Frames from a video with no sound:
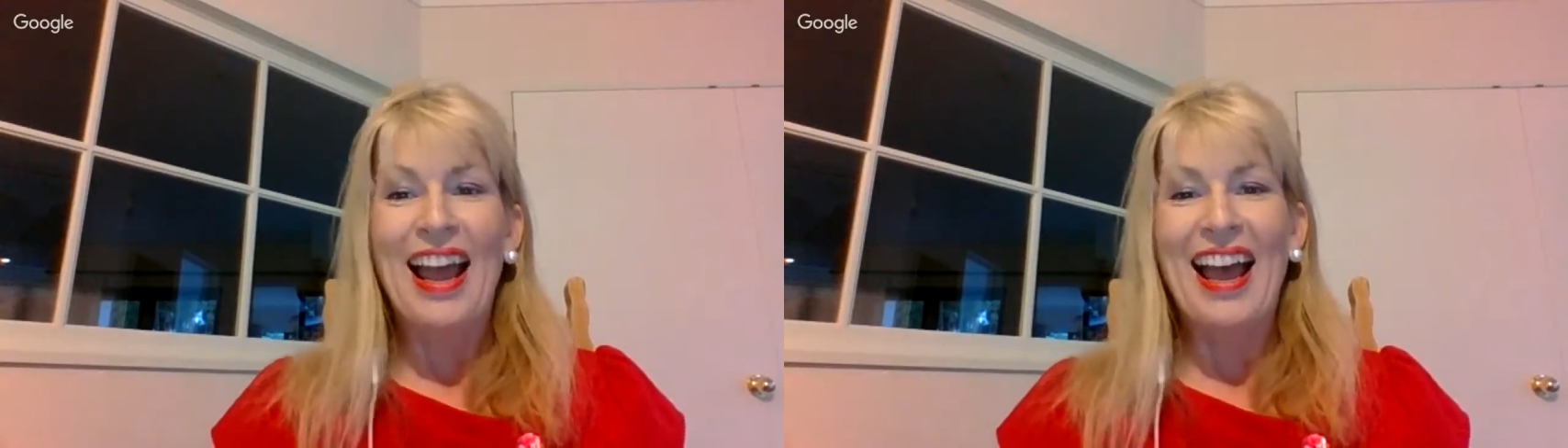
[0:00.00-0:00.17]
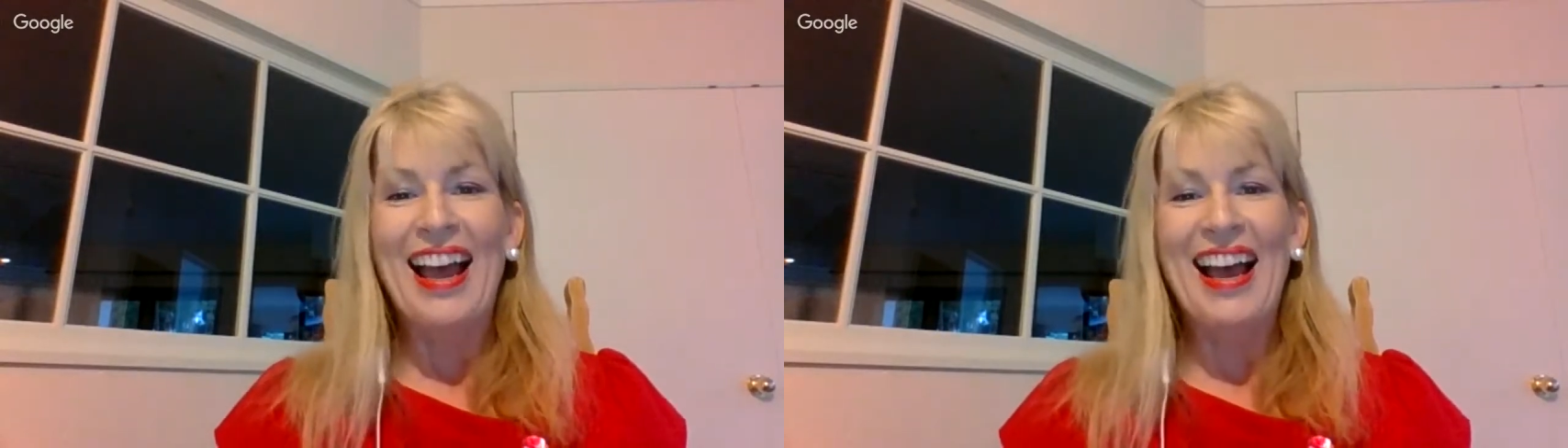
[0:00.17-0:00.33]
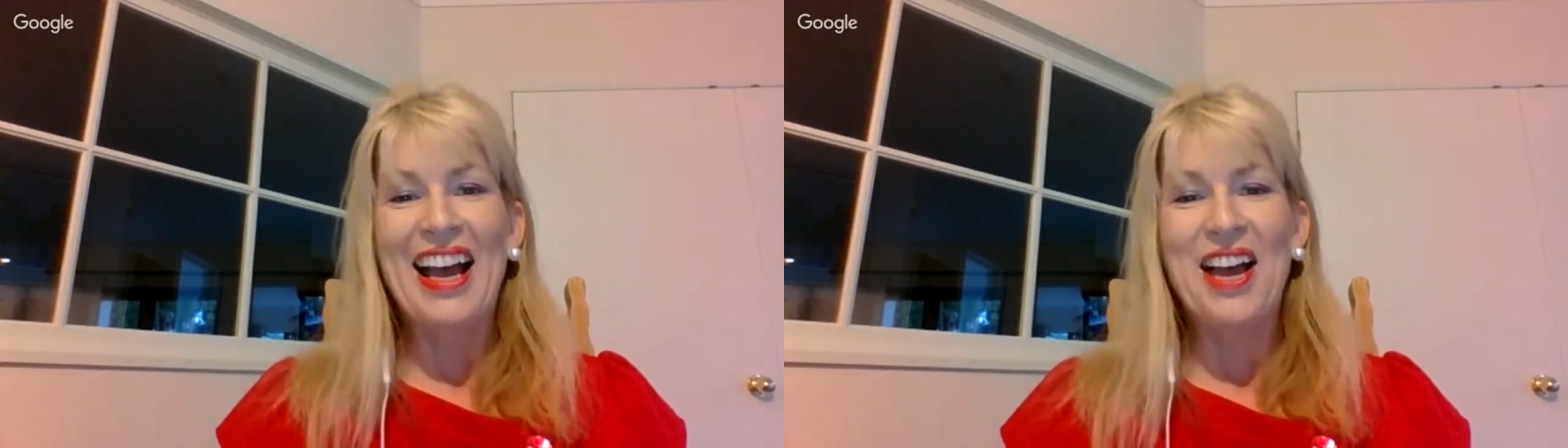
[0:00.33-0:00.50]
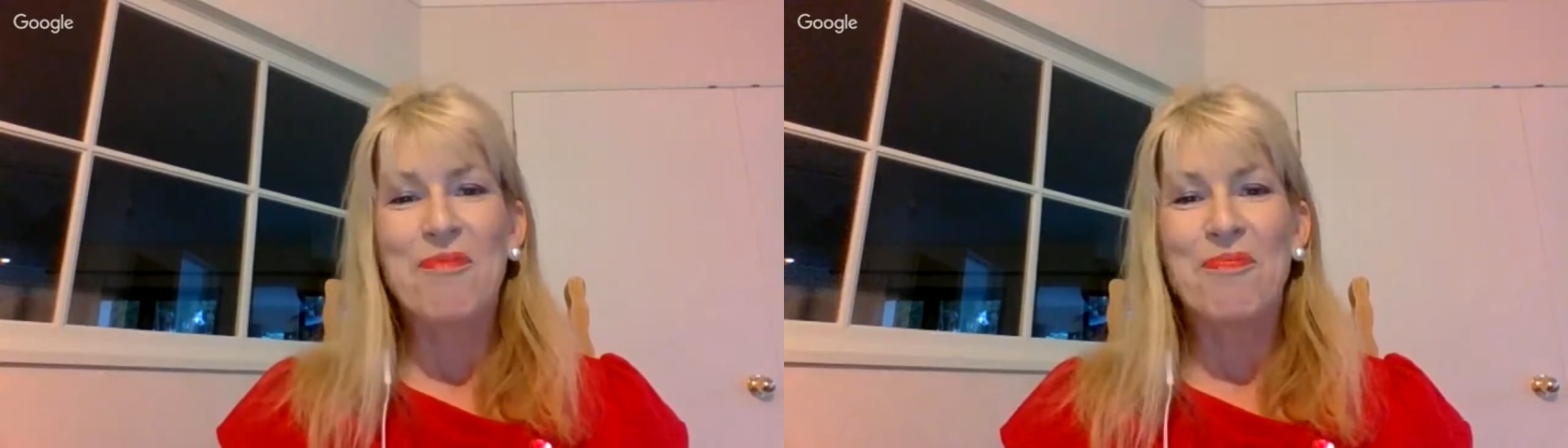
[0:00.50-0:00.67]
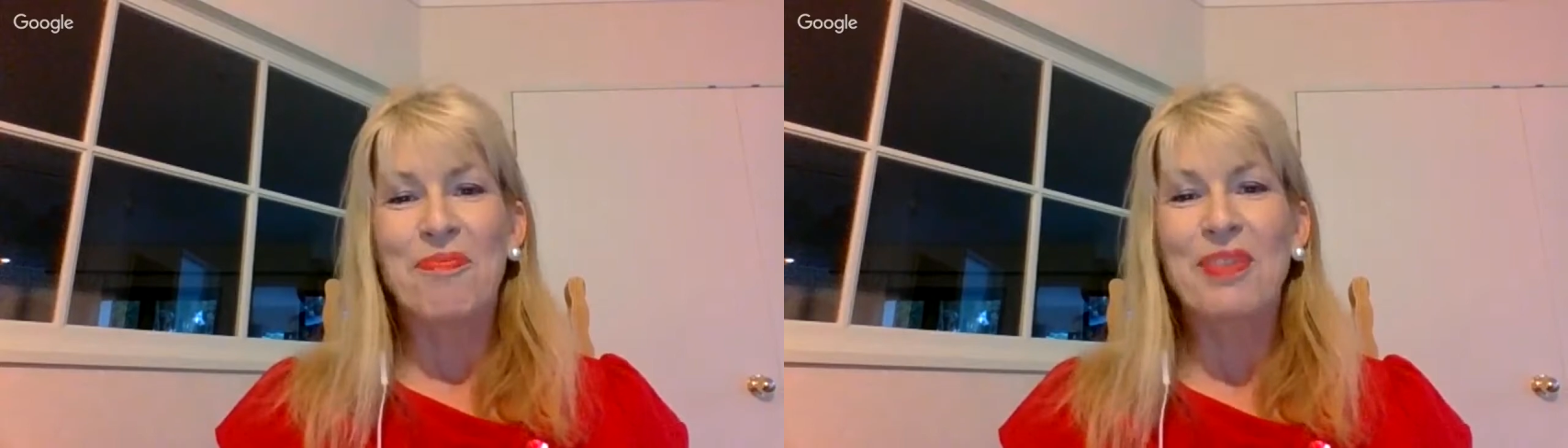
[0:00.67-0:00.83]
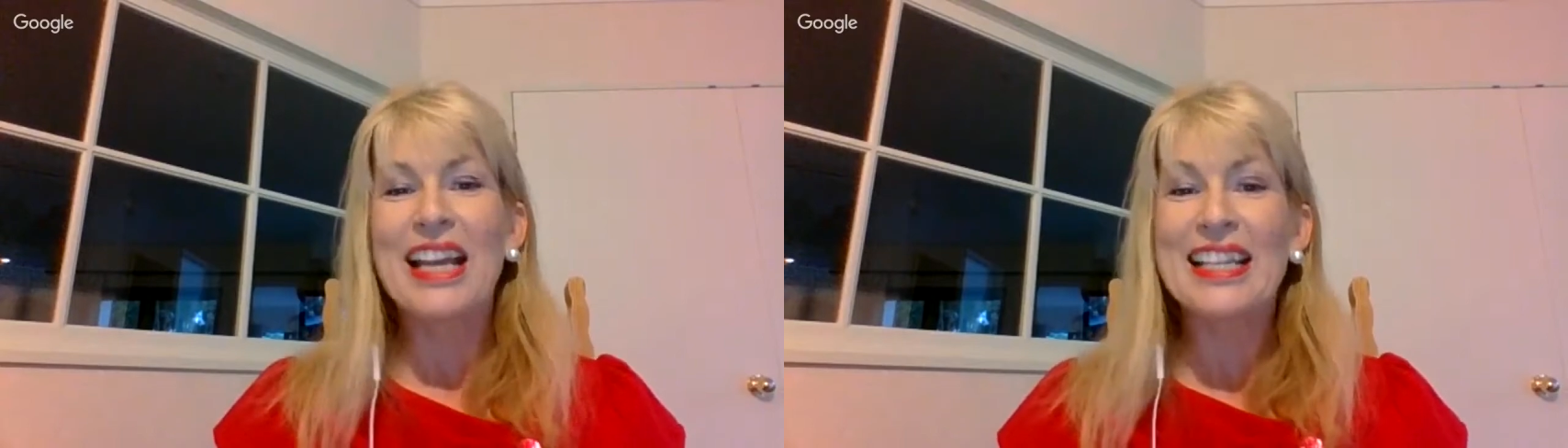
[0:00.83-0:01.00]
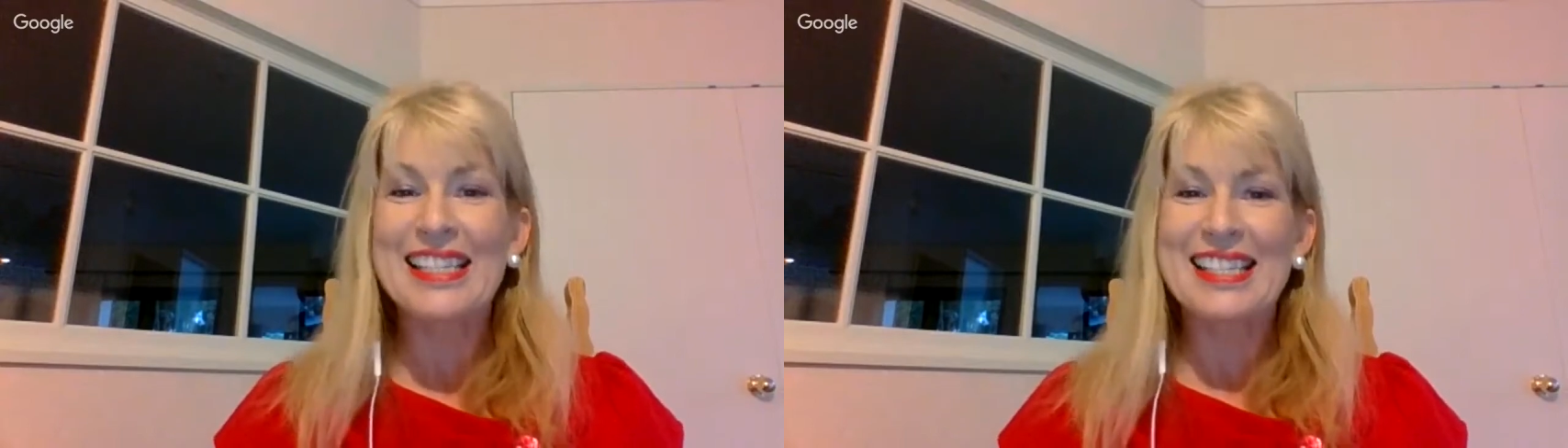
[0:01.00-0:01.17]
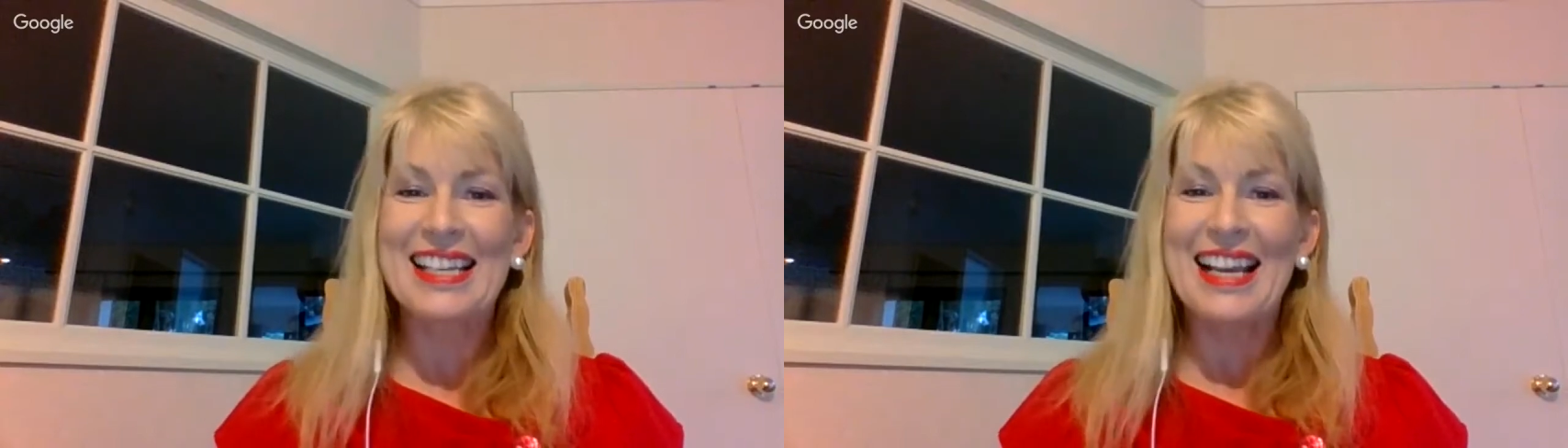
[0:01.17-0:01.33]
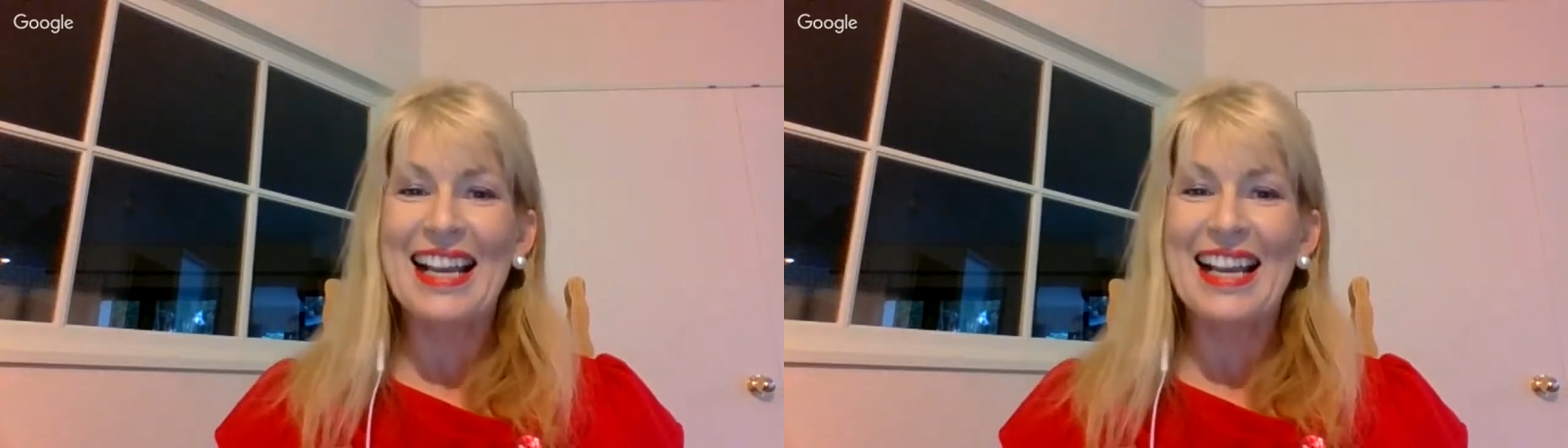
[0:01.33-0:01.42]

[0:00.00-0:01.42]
It's